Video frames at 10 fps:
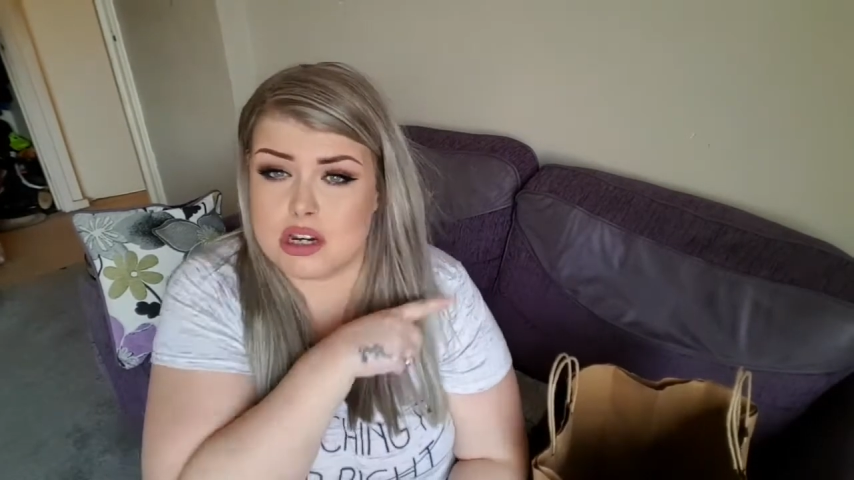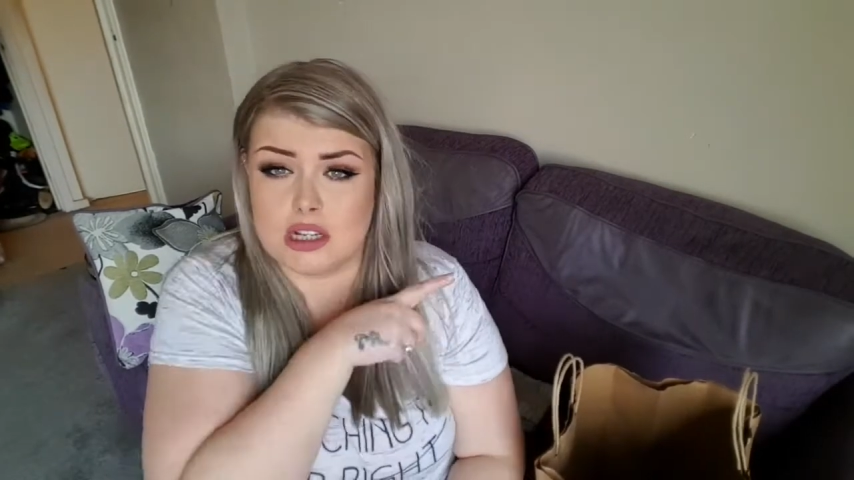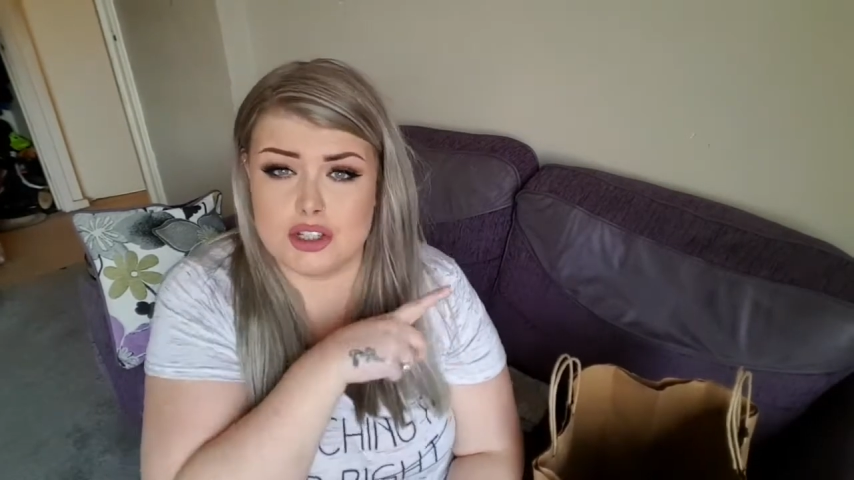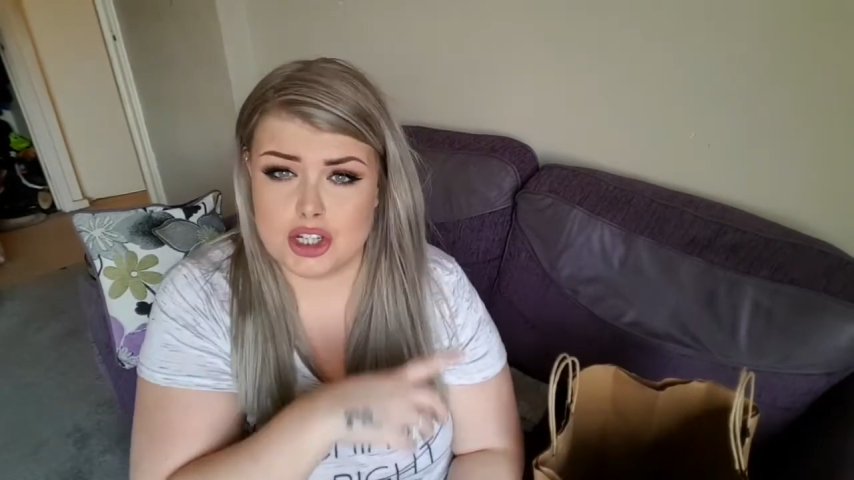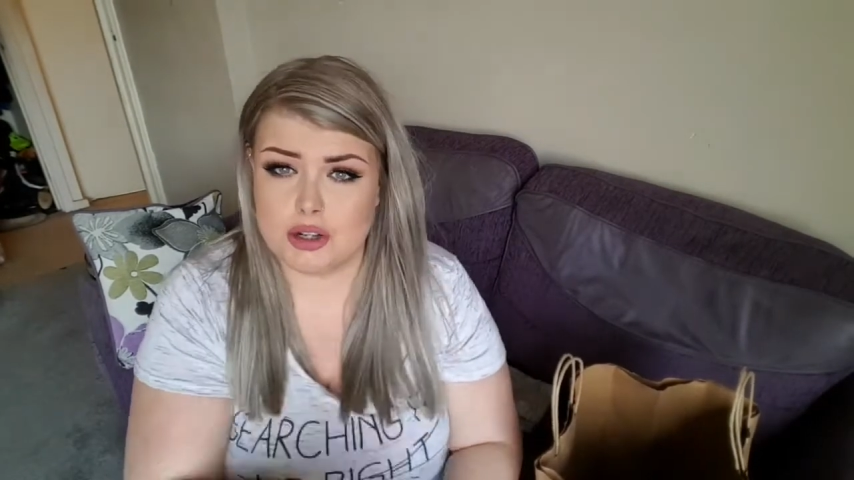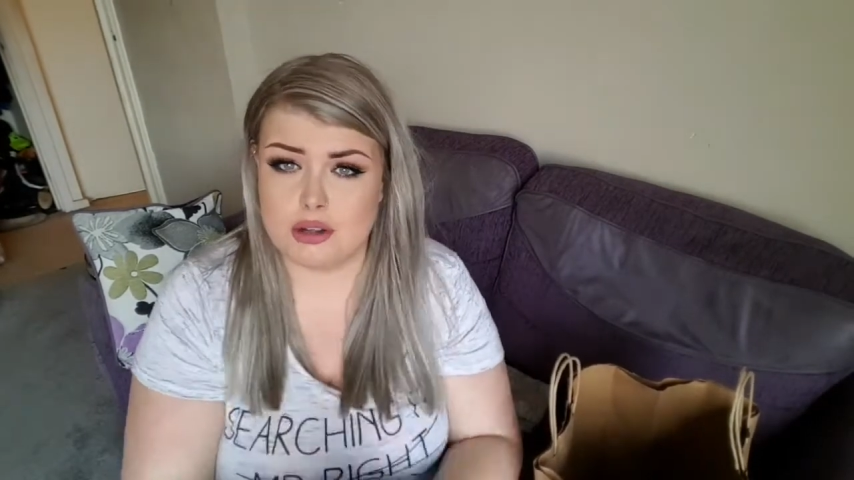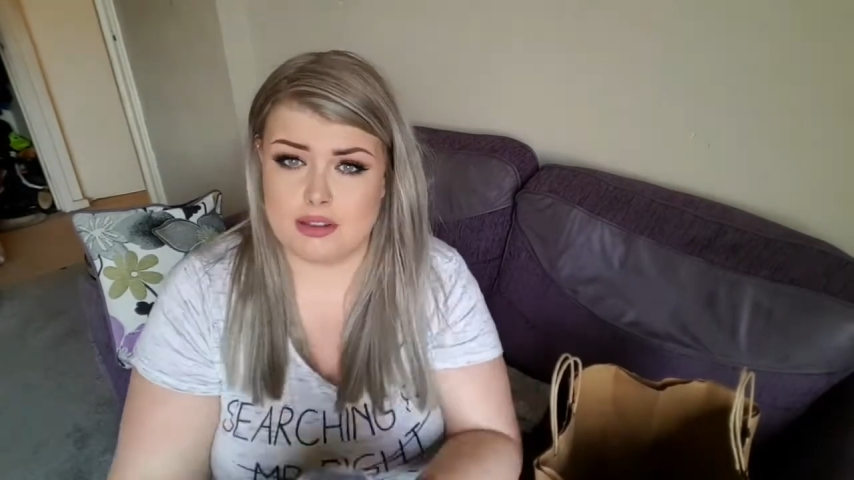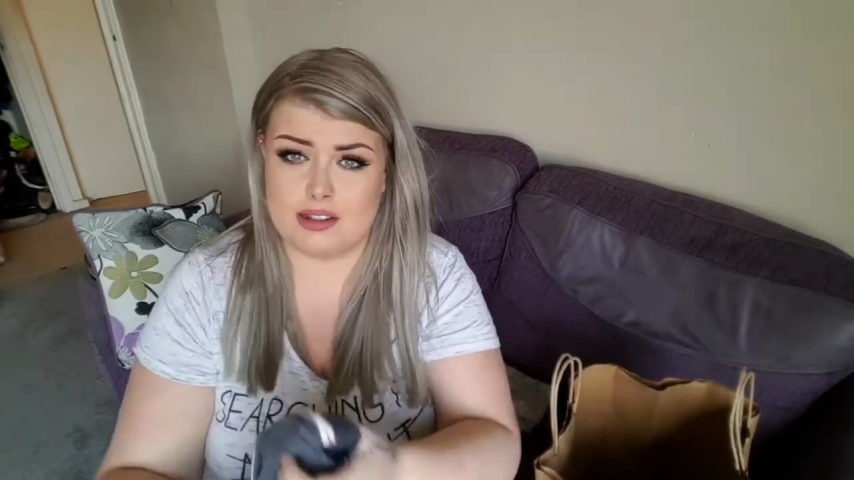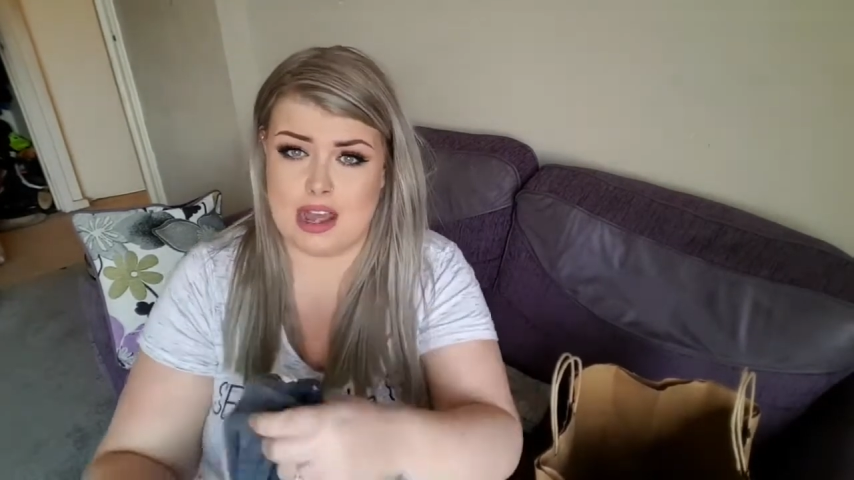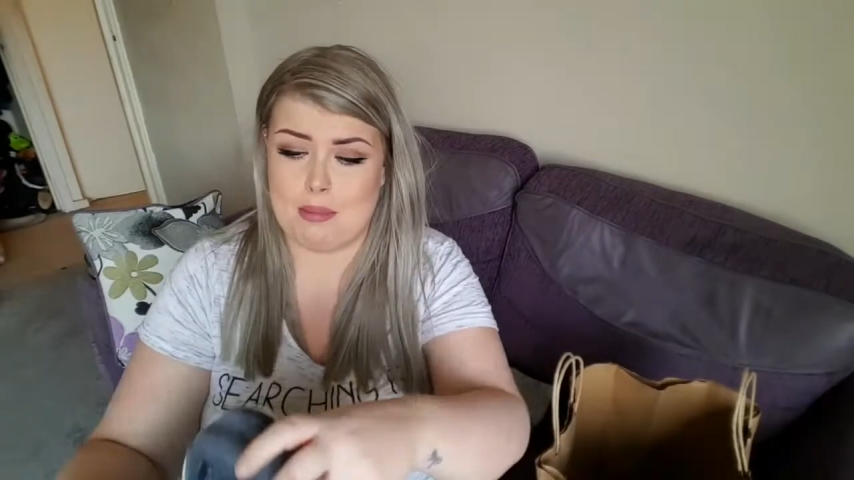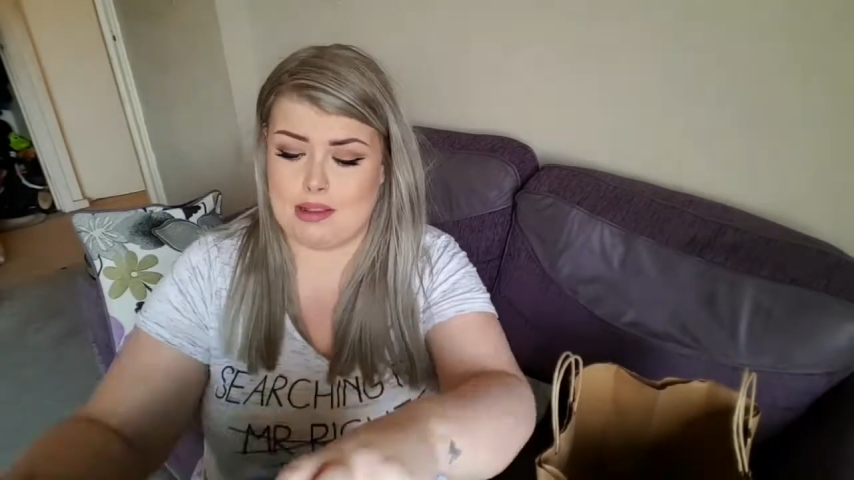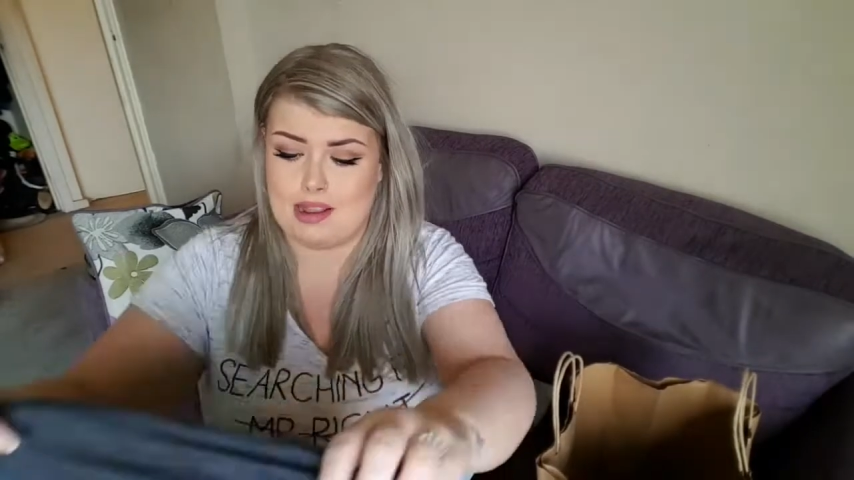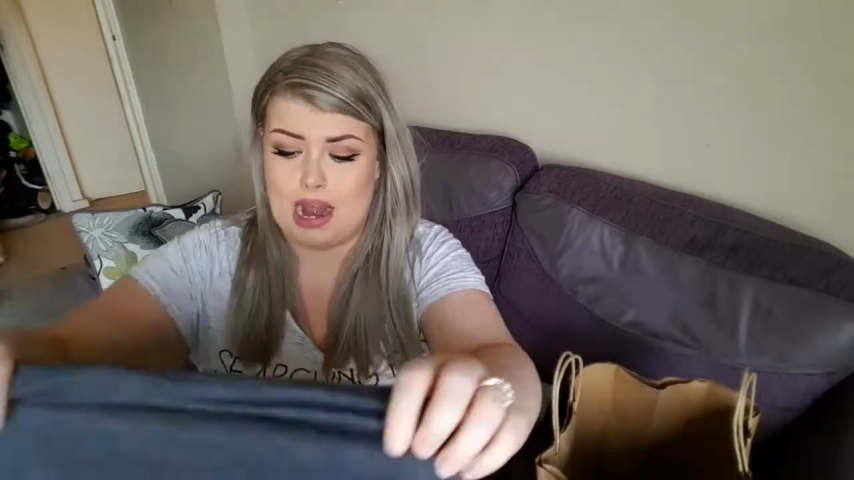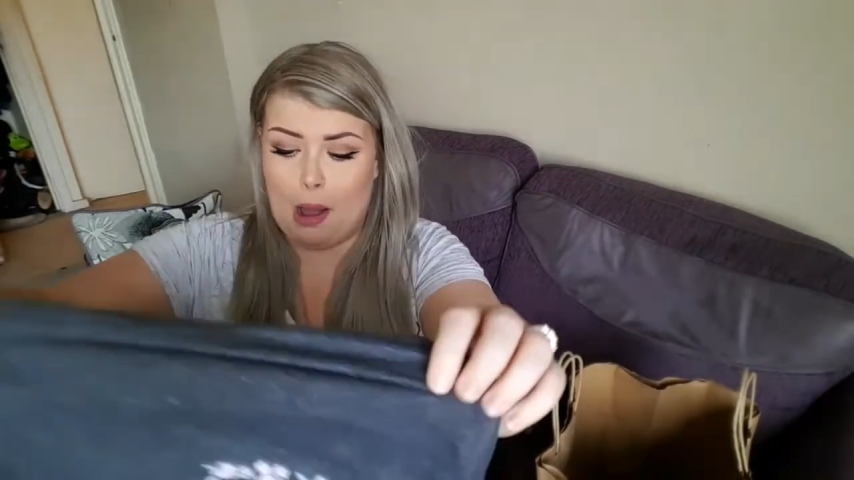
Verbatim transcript: I'll show you on the side by side